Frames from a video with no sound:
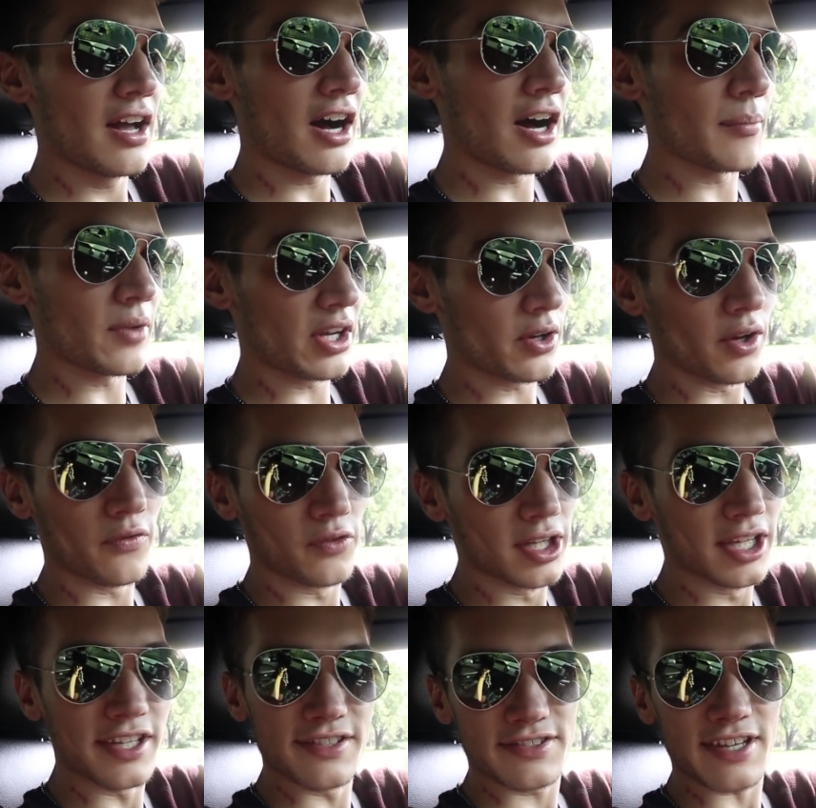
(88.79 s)
Like a
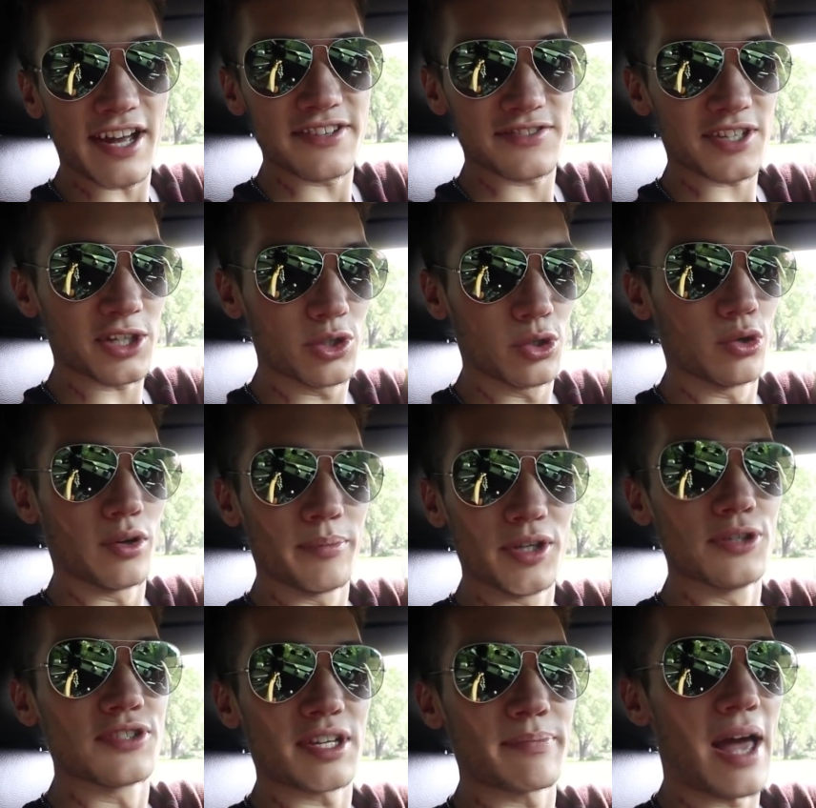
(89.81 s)
really intense, like cool
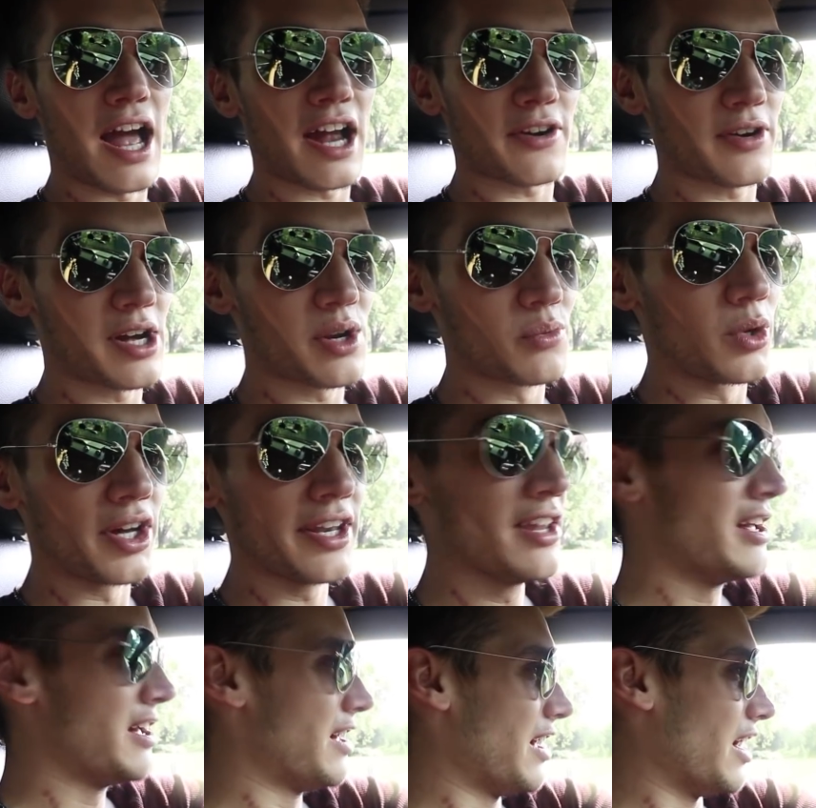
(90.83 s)
music background one.
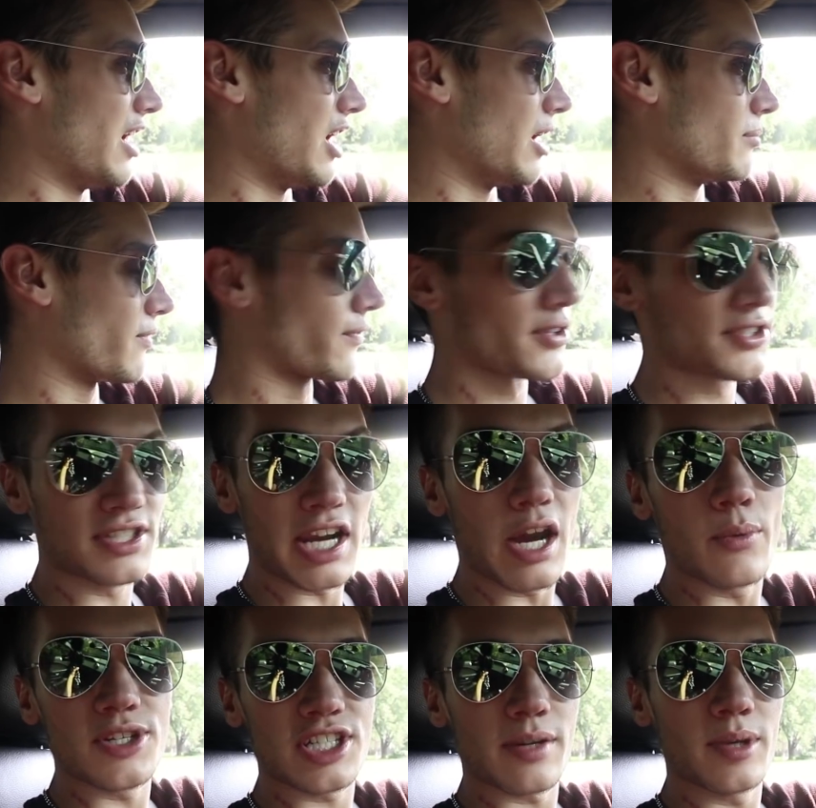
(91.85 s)
But for today,
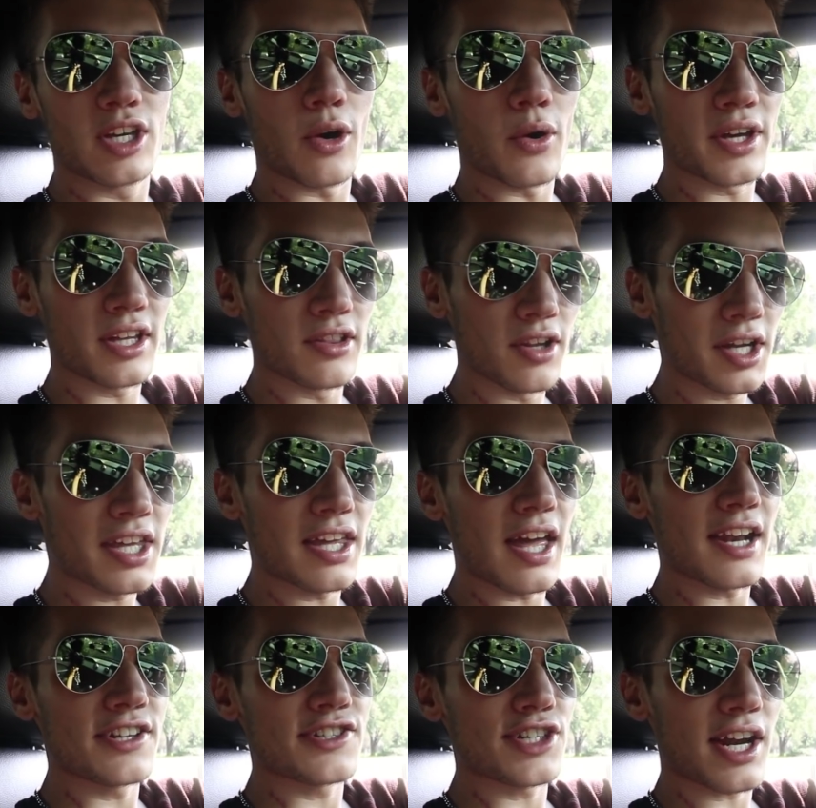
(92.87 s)
we're just going to be going and looking
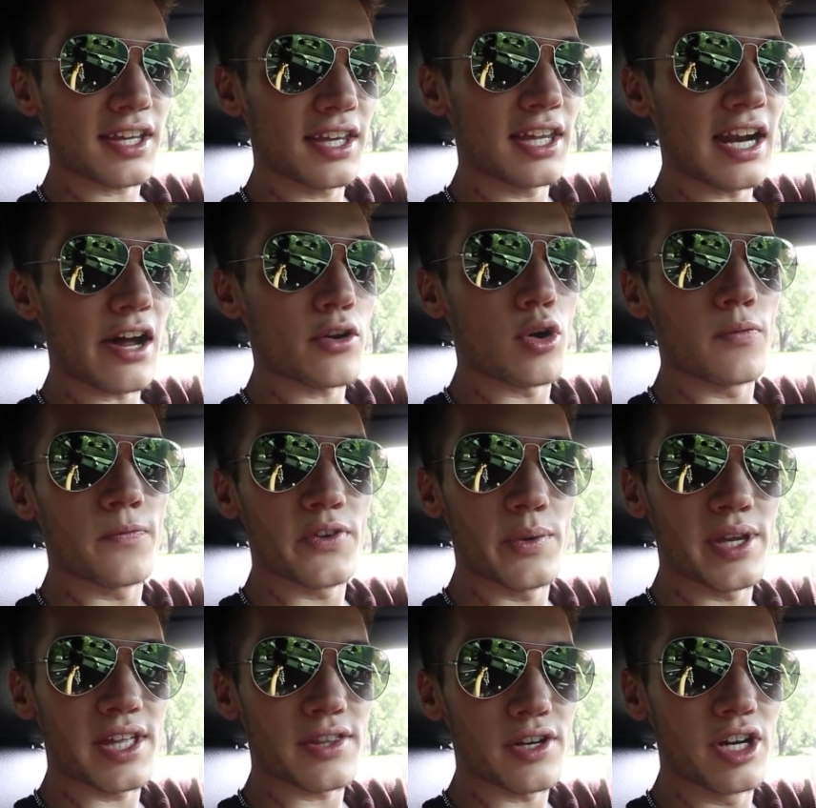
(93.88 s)
at it, checking it out. Hopefully
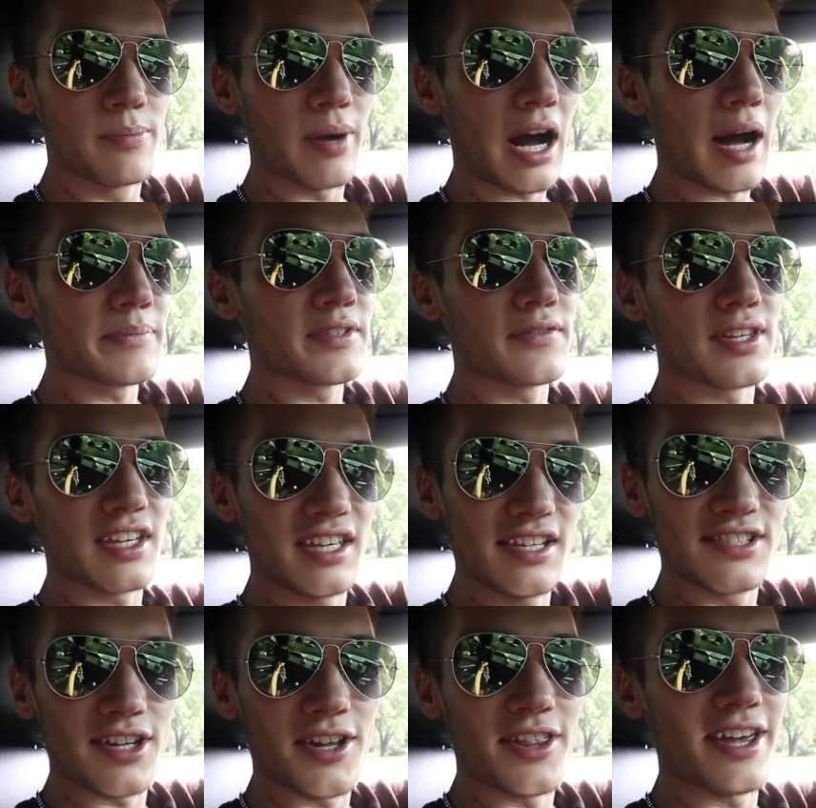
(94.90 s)
we can get the hood popped if the
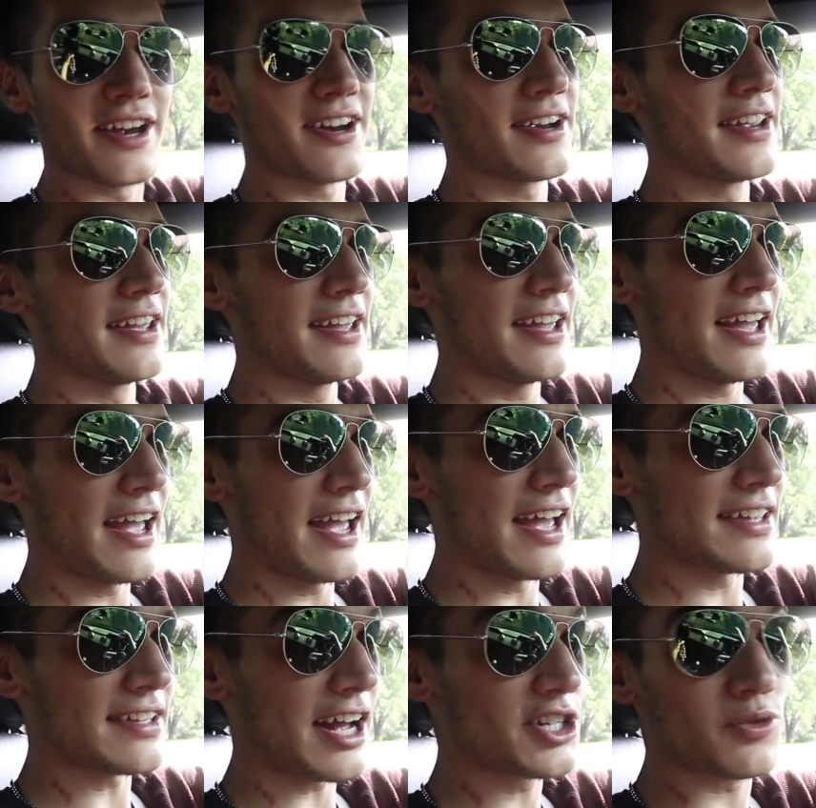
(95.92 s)
keys are there.
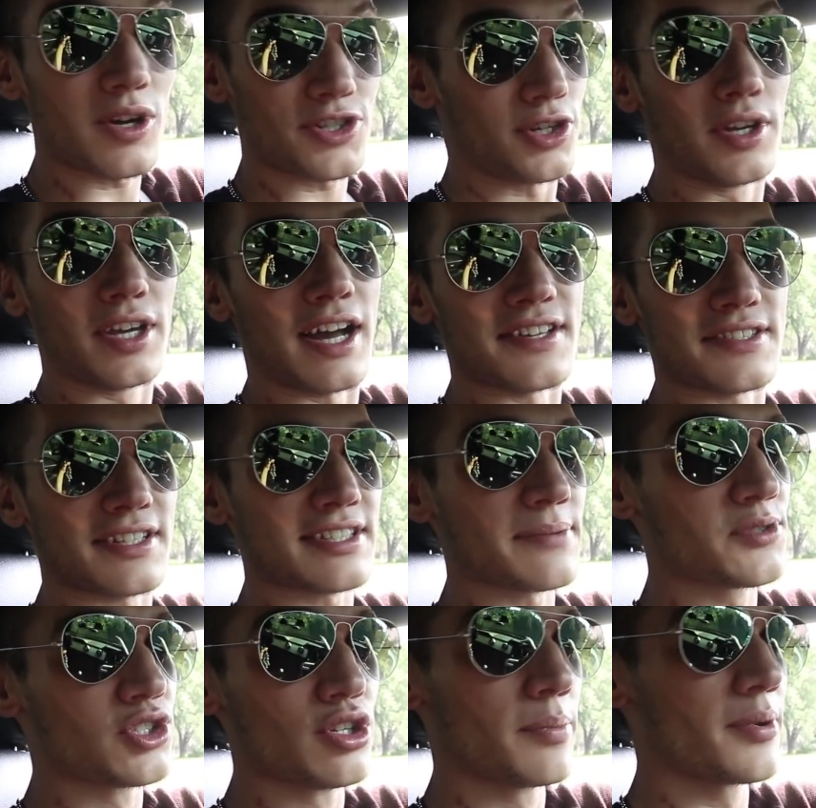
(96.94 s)
And I just want to show you guys it because
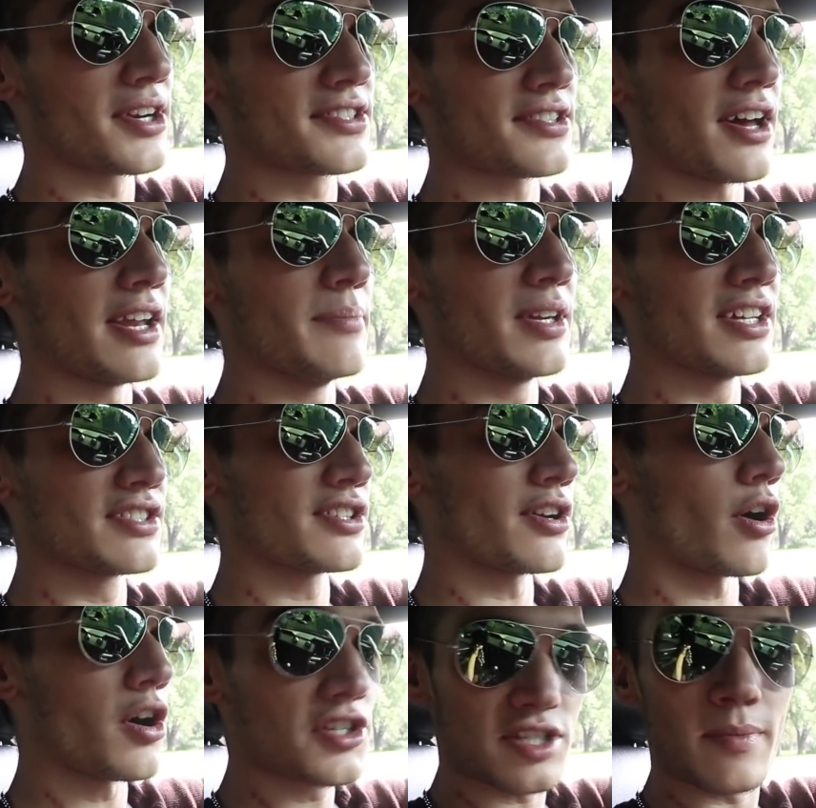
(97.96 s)
I'm super excited because
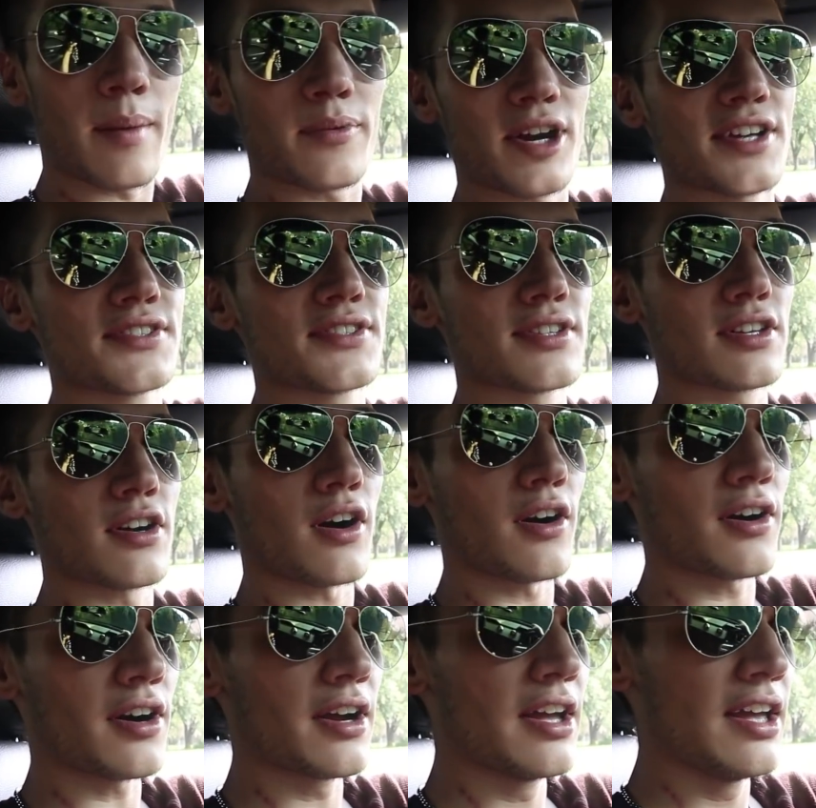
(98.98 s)
there are some upgrades to the
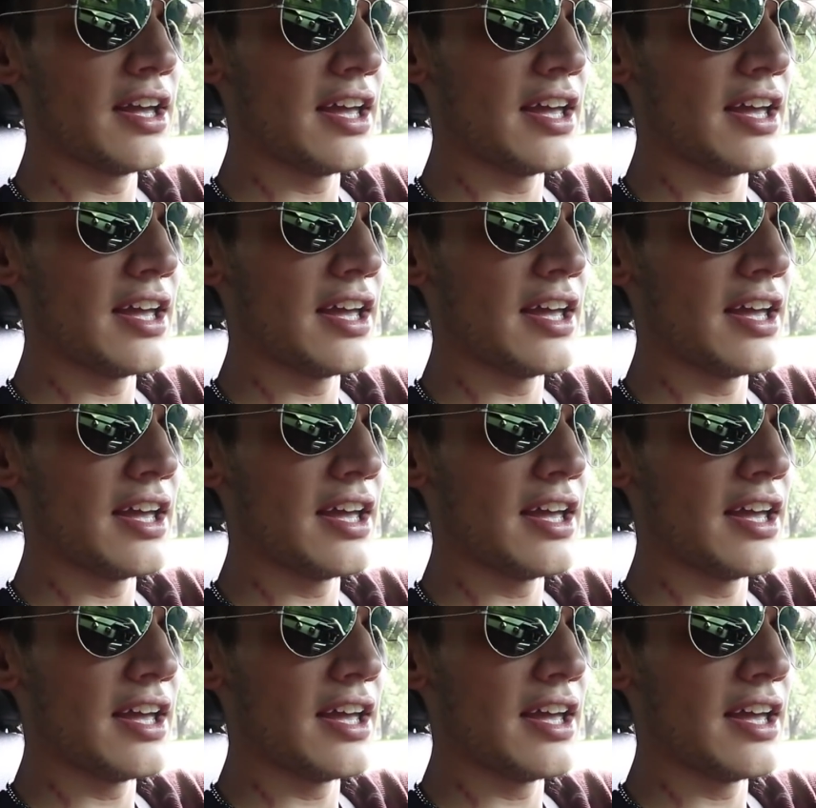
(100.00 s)
car.